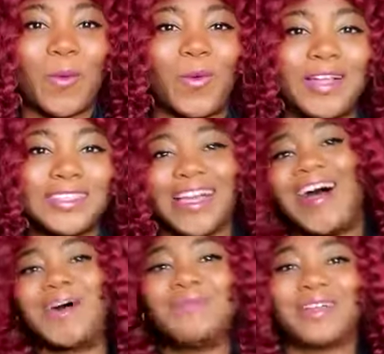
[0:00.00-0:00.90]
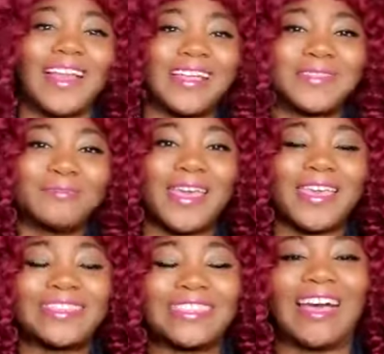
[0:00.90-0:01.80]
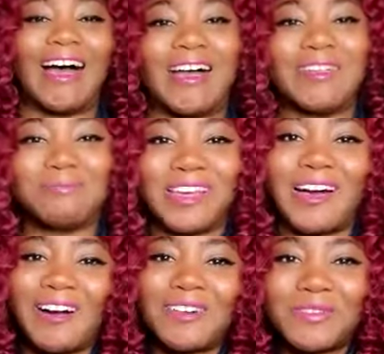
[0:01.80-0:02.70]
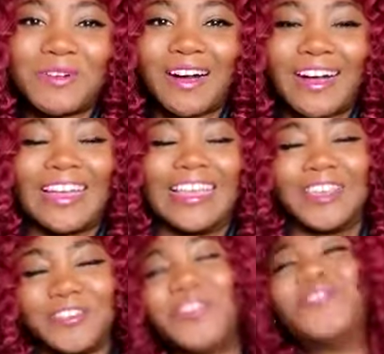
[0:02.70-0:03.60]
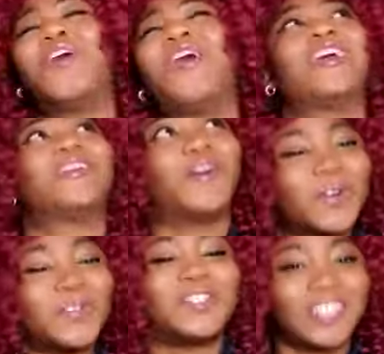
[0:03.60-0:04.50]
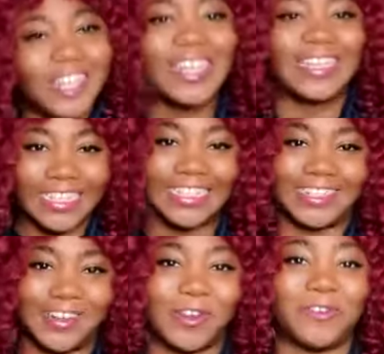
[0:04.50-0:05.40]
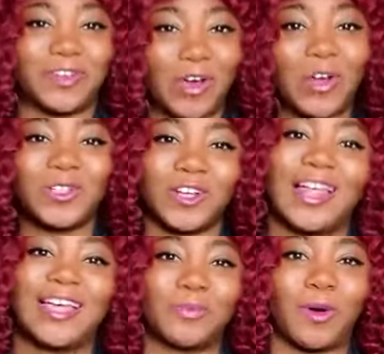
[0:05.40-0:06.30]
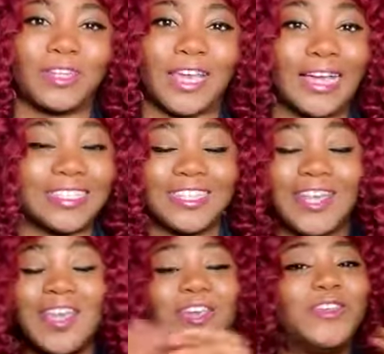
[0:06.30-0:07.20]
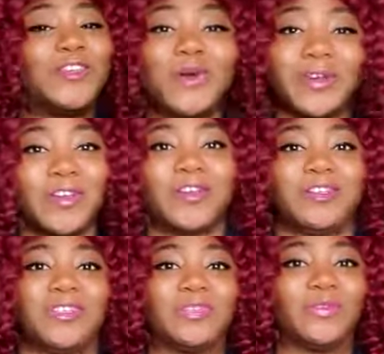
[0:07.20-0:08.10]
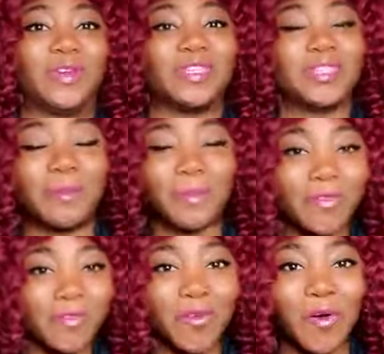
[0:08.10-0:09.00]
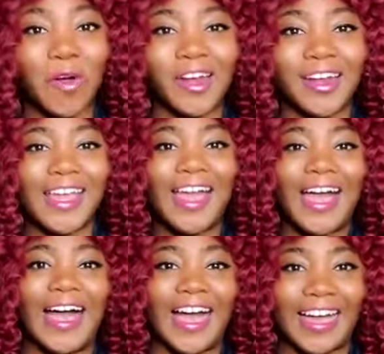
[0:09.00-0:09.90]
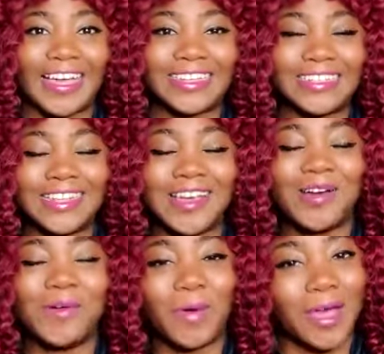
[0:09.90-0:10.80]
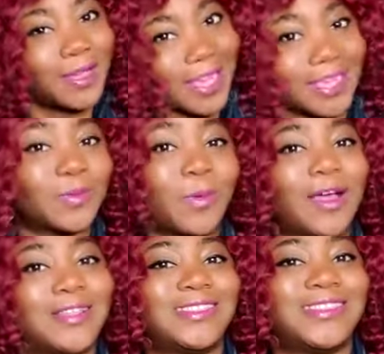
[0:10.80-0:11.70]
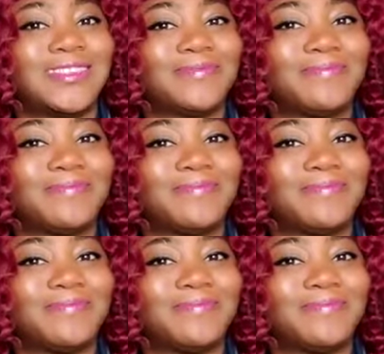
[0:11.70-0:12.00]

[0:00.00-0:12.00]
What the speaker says: What's up, classmates? I'm Tongwa. If you are an OG listener of the Culture Class podcast, you have heard this voice before. And, well, guess what?